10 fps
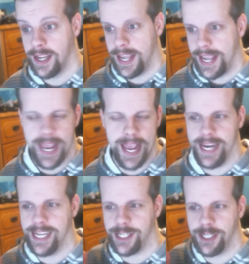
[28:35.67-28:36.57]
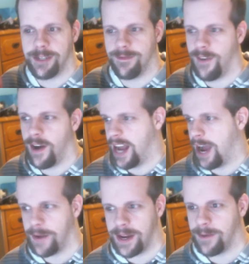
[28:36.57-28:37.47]
and it's just fun how
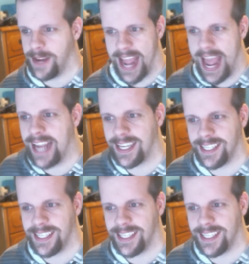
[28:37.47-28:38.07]
he reacts to